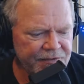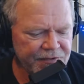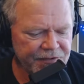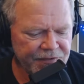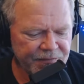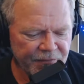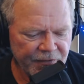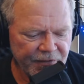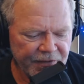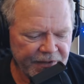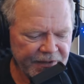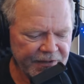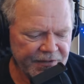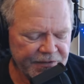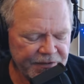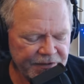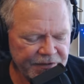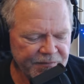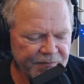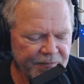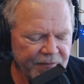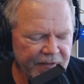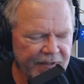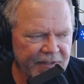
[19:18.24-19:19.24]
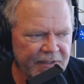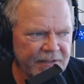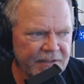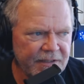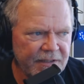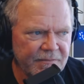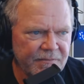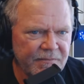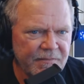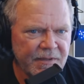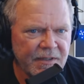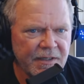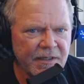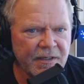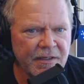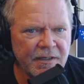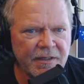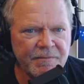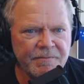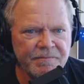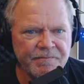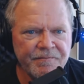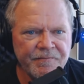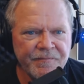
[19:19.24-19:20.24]
this morning, as I was praying them,
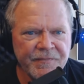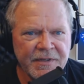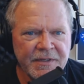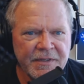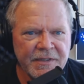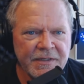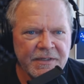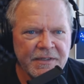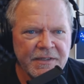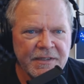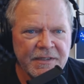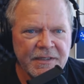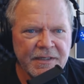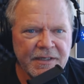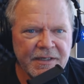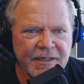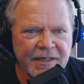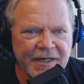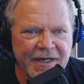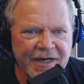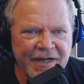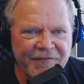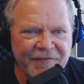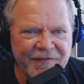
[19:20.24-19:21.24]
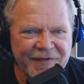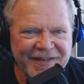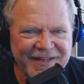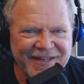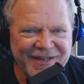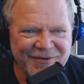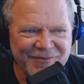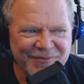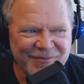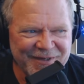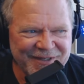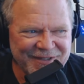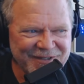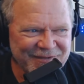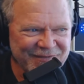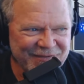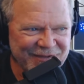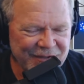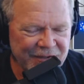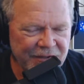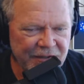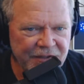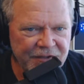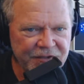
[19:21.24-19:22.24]
um, I forget which of
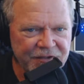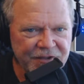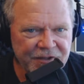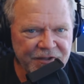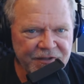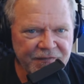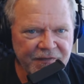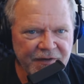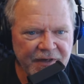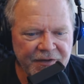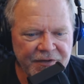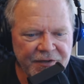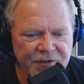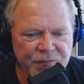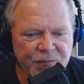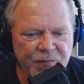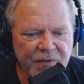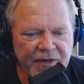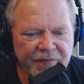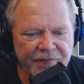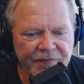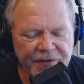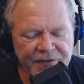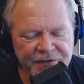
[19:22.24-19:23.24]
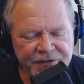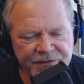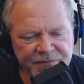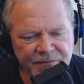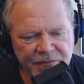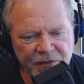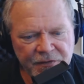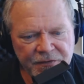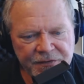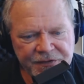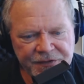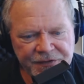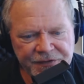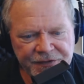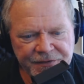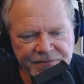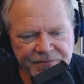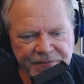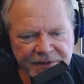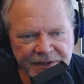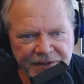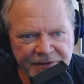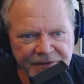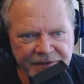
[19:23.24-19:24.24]
the early church fathers referenced Moses and
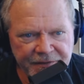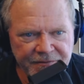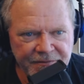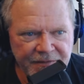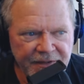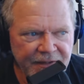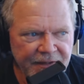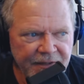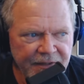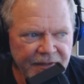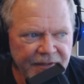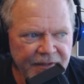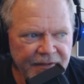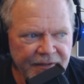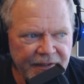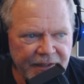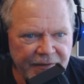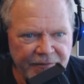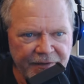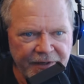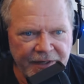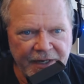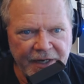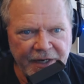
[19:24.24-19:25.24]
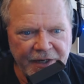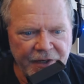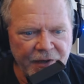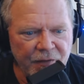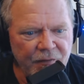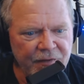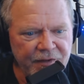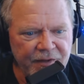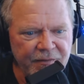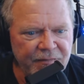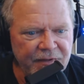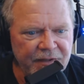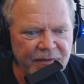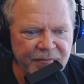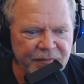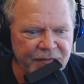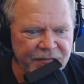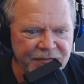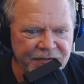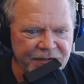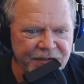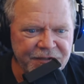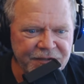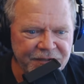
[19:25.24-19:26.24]
Miriam. They were not known to be
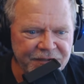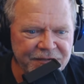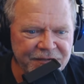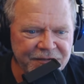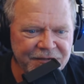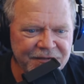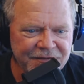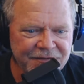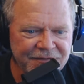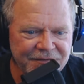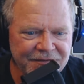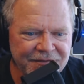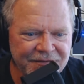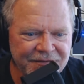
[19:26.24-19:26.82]
musicians.